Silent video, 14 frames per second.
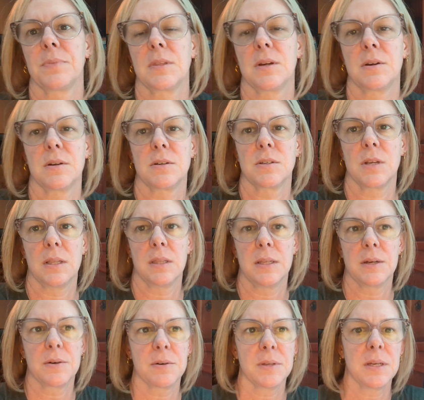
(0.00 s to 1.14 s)
There's
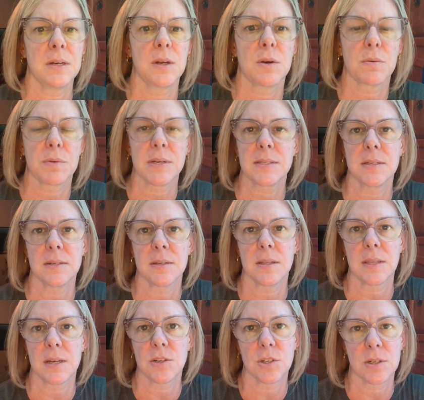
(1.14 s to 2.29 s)
literally no reason
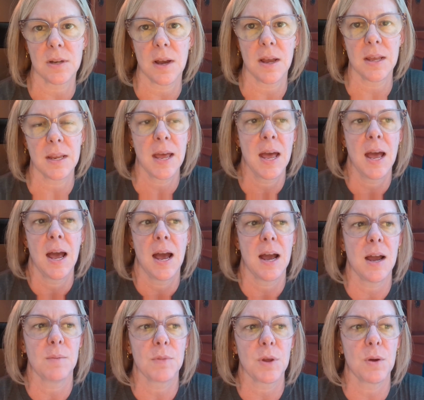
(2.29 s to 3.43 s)
they should not.
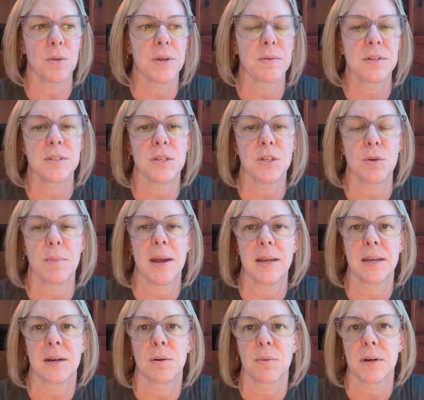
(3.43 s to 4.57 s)
The only reason you might
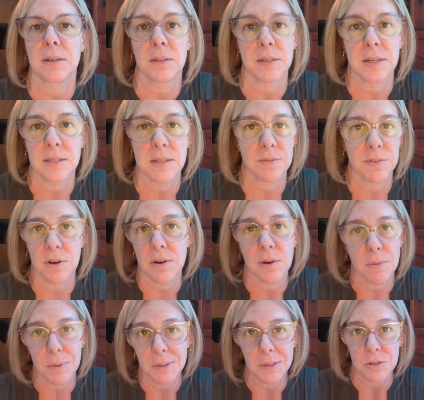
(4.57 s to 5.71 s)
get a weird look is if you're on a
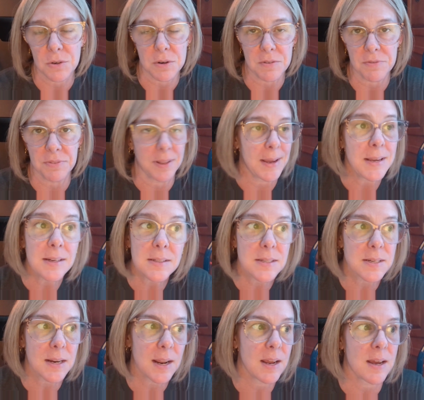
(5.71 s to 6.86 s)
really short
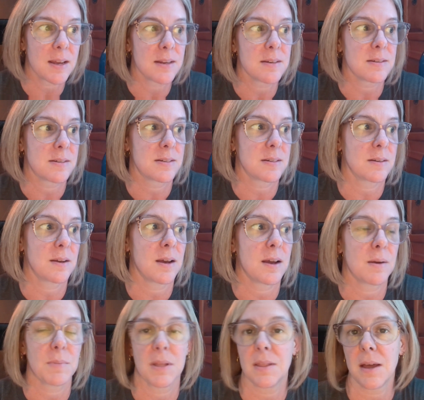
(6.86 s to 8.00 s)
flight, and
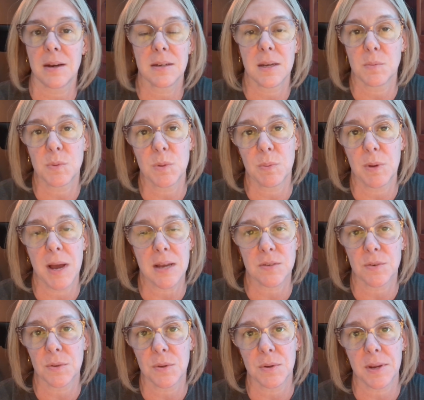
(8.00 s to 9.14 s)
a lot of times people ask
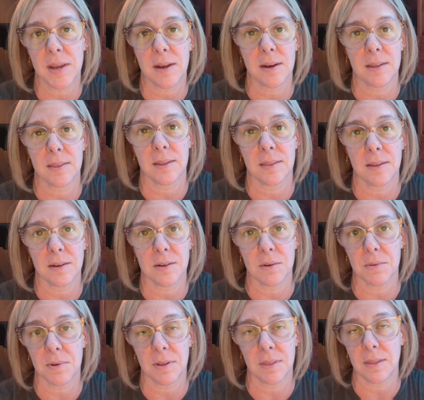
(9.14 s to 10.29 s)
for the whole can then they
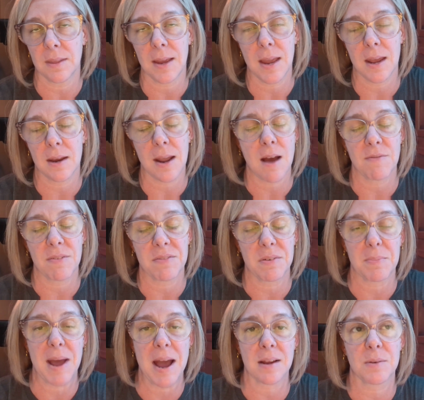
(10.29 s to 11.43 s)
don't, and then they hand half of it
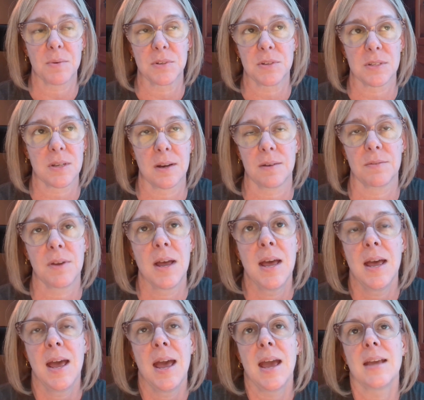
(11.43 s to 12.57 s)
back, which is kind of,
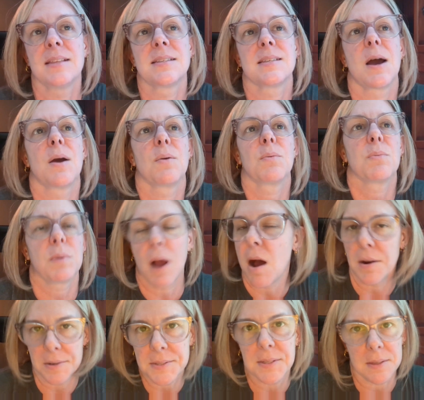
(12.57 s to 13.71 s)
it's
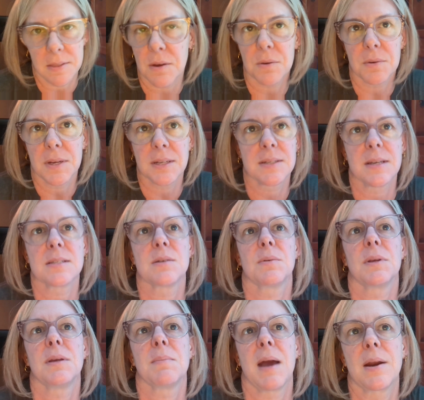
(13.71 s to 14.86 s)
honestly though, it doesn't
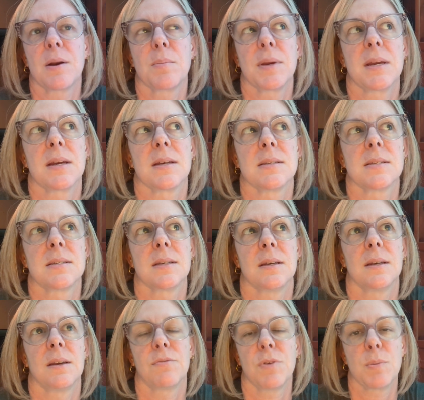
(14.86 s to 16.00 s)
really matter because
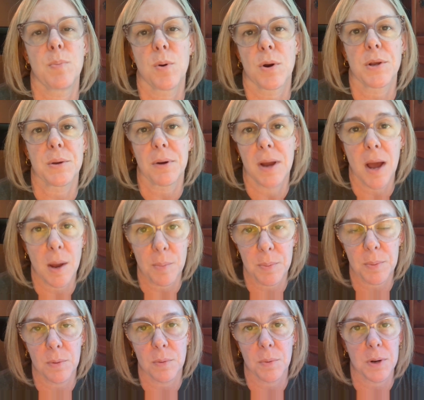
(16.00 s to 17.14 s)
if we pour you a cup,
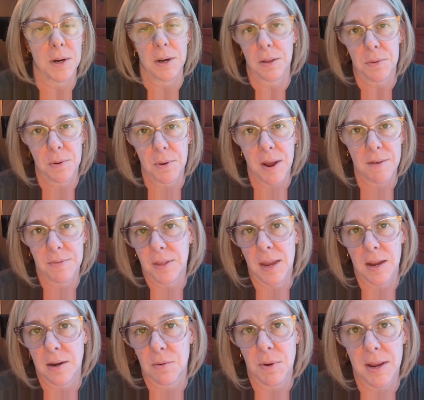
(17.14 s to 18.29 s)
we're going to throw half the
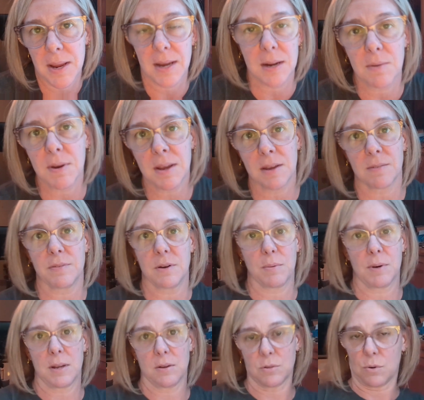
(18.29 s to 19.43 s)
can away anyway if
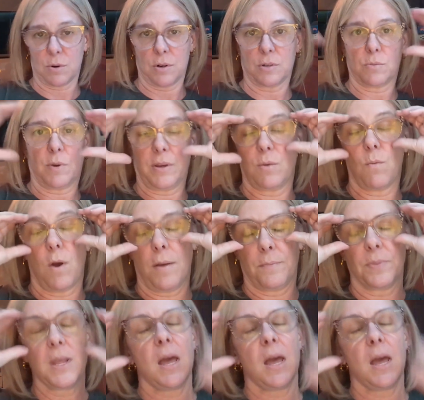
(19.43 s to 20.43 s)
nobody else orders what you want.